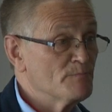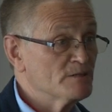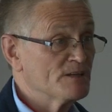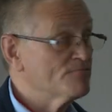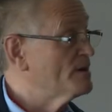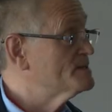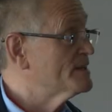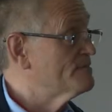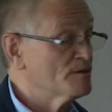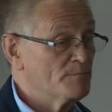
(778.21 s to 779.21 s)

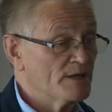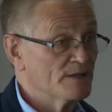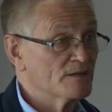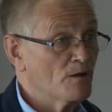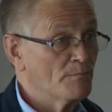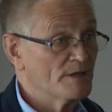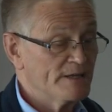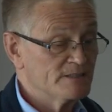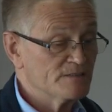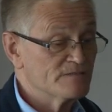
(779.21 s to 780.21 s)
multi-criteria being a
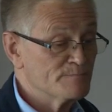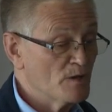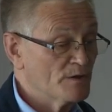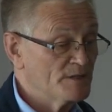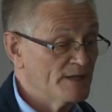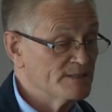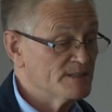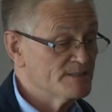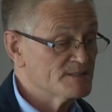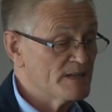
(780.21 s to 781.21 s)
combination of smoke and heat
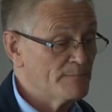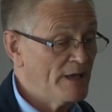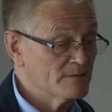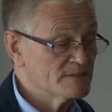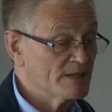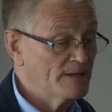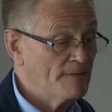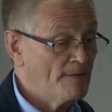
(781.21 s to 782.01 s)
in the same housing.